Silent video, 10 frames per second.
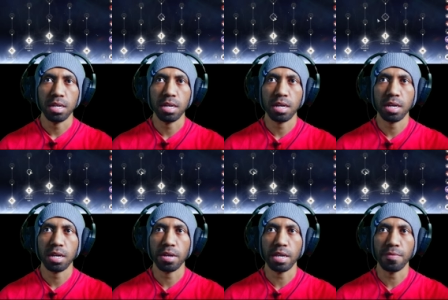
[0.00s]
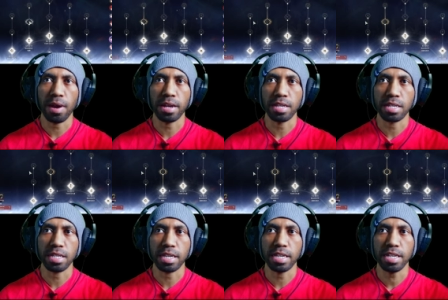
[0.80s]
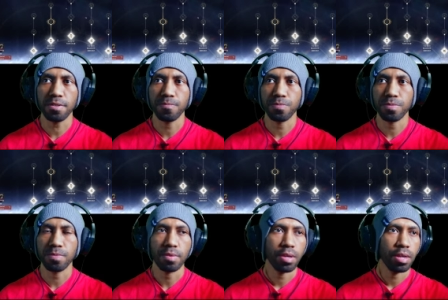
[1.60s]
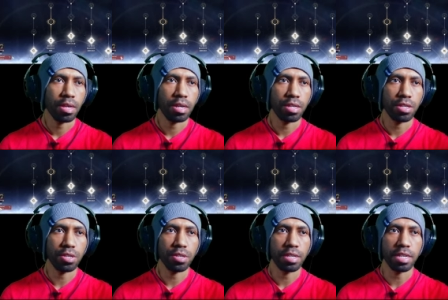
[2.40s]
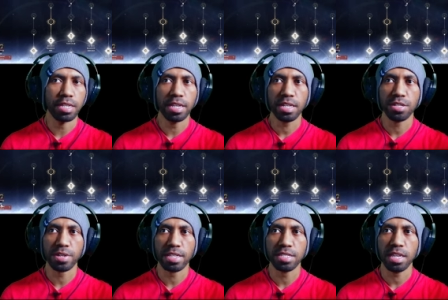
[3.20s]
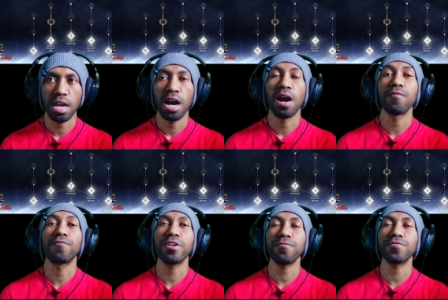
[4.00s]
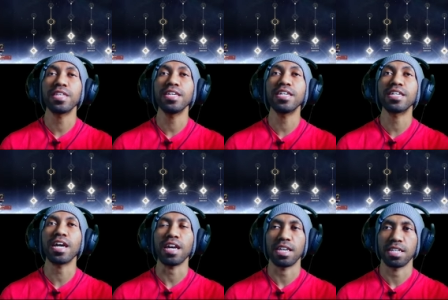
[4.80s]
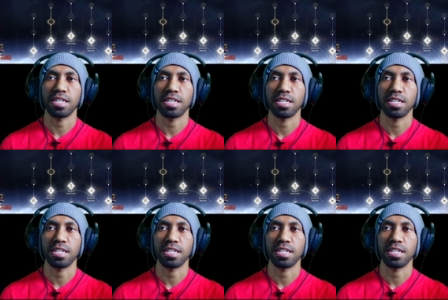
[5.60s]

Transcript: uh, if I click here in here you can see 50k